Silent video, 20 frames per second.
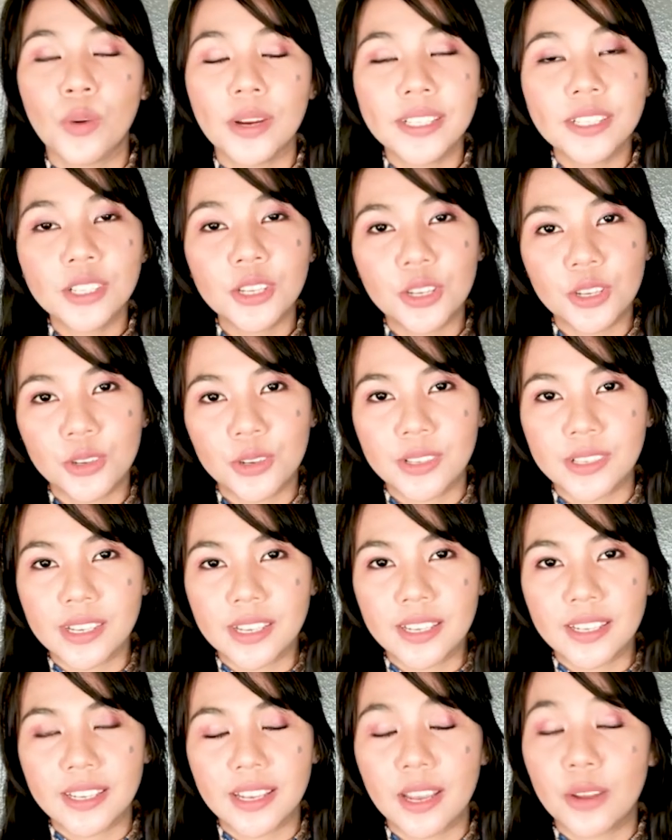when to
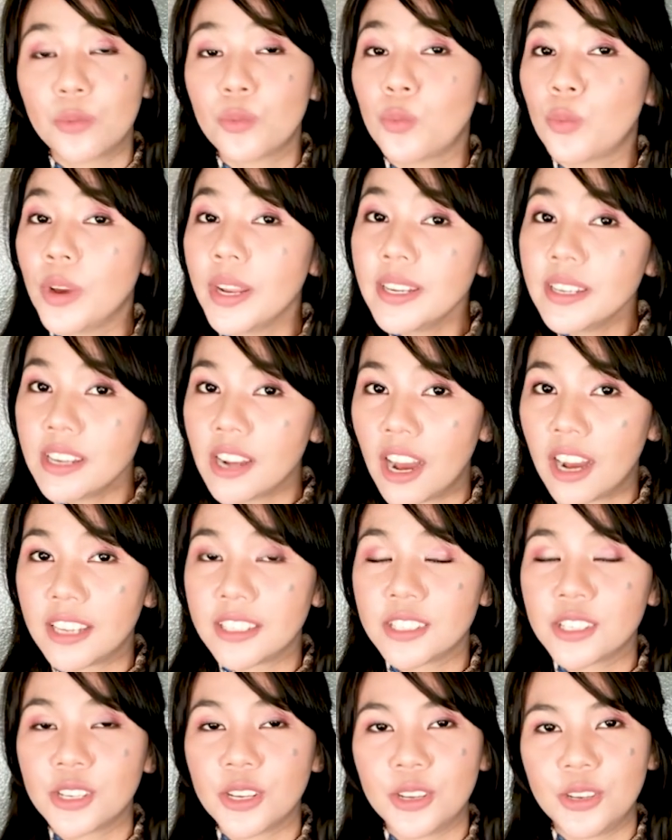use it and when
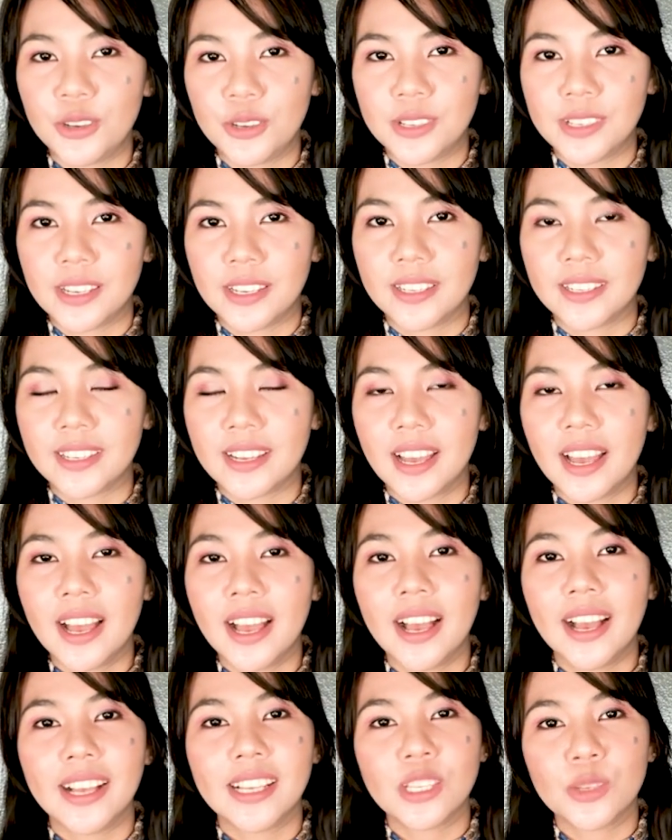not to use it,
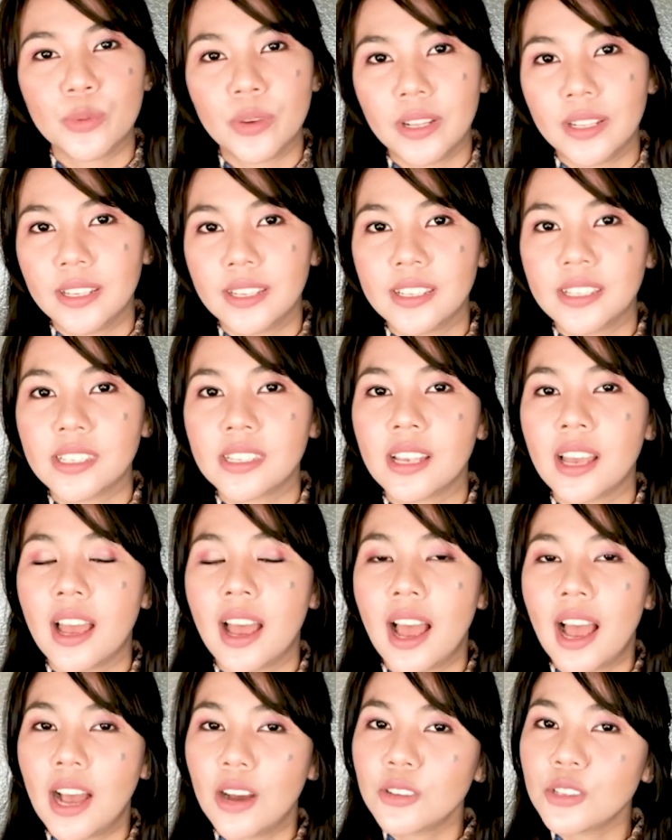as well
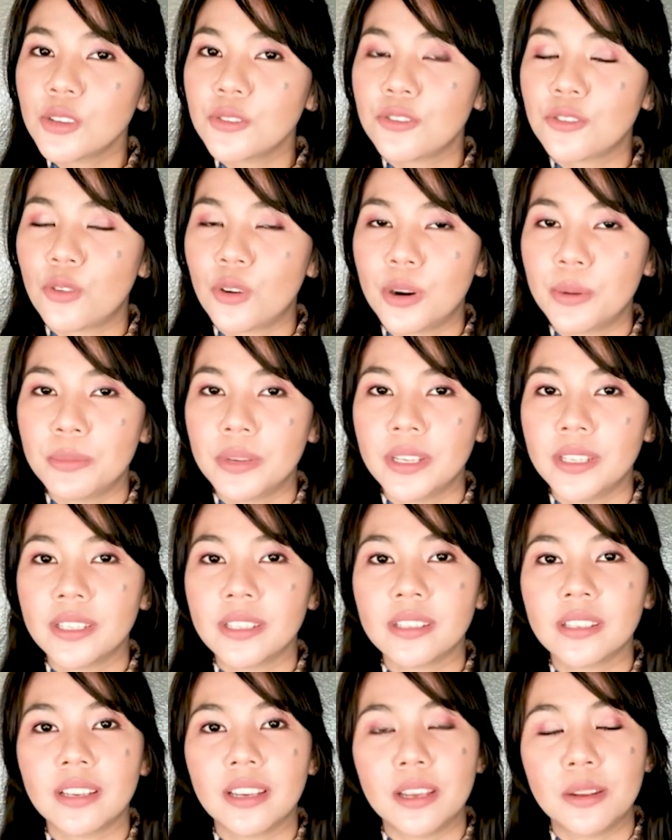as how to form
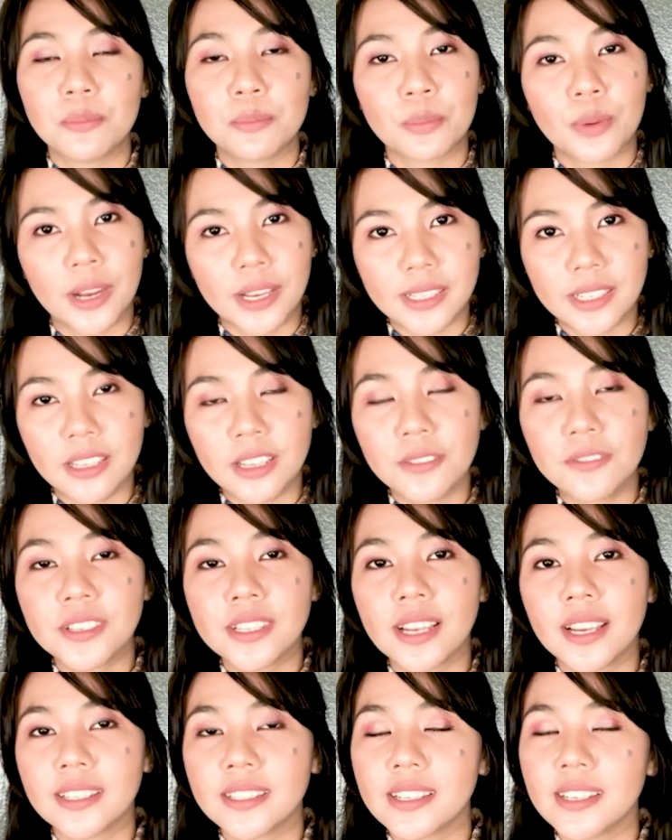it in
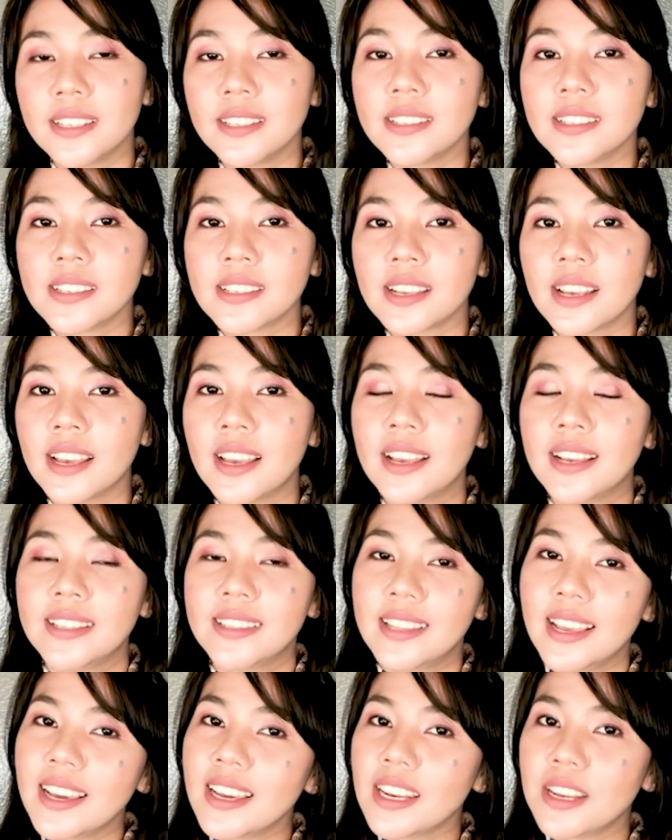positive sentence,
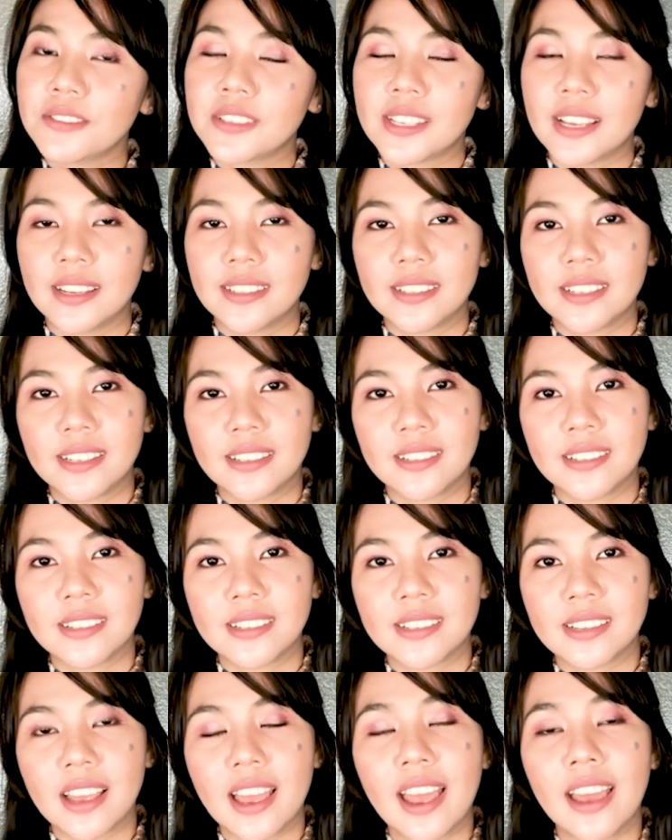negative
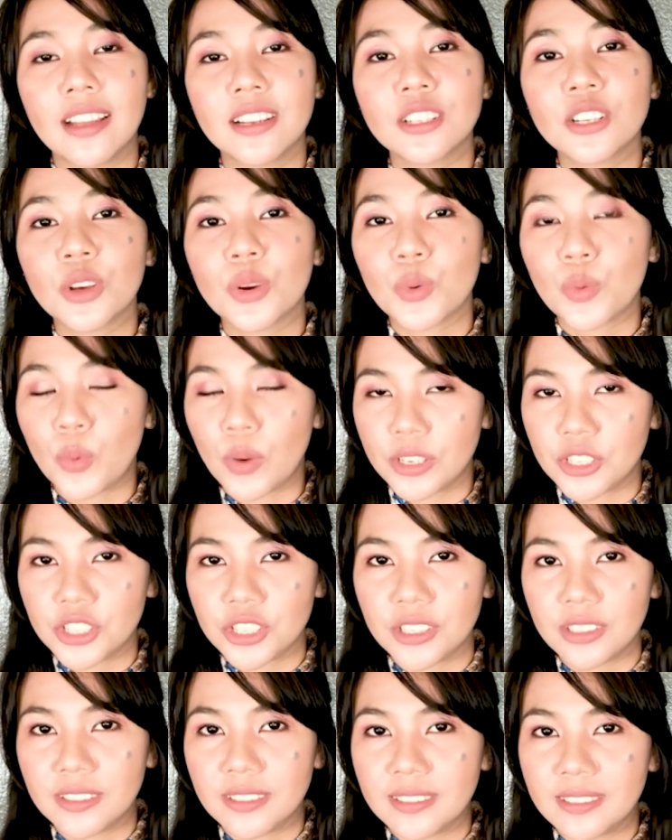sentence, and
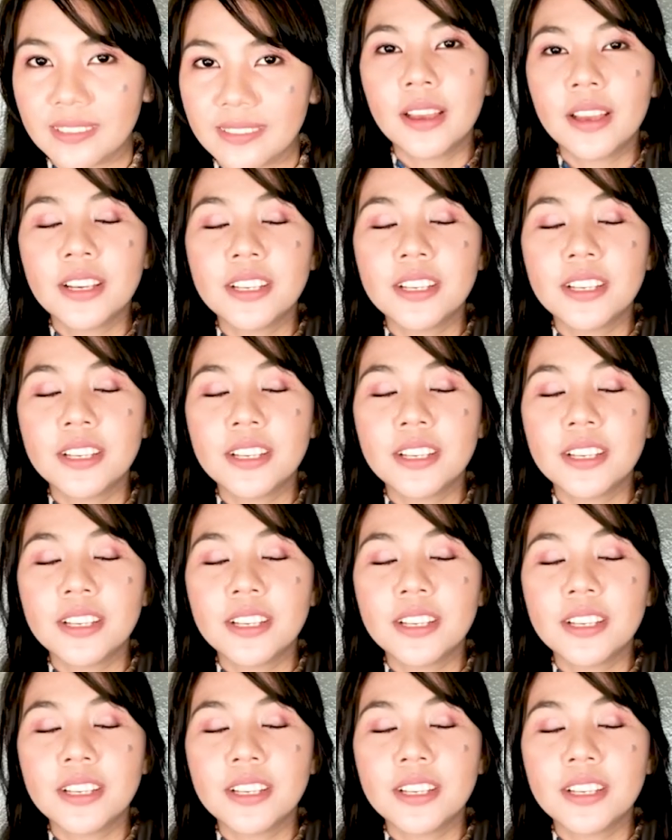question.